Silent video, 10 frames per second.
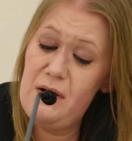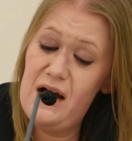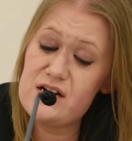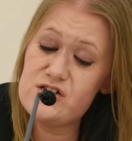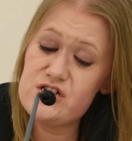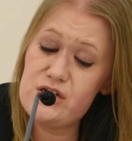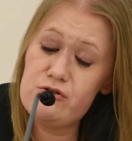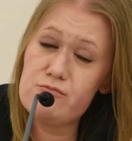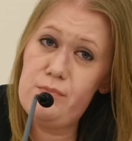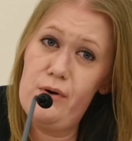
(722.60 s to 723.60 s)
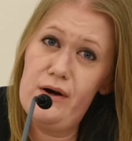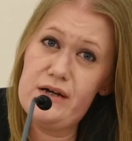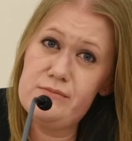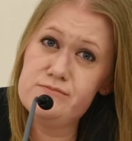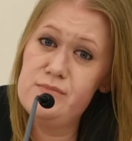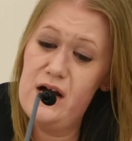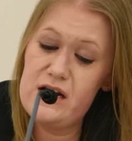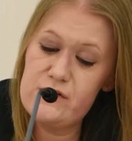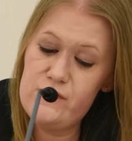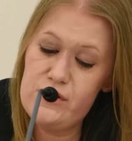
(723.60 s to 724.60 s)
and she couldn't buy
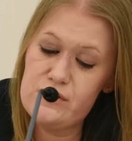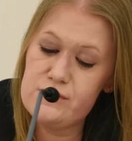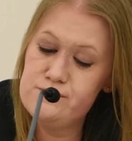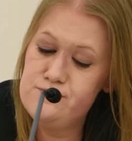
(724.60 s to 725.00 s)
any food.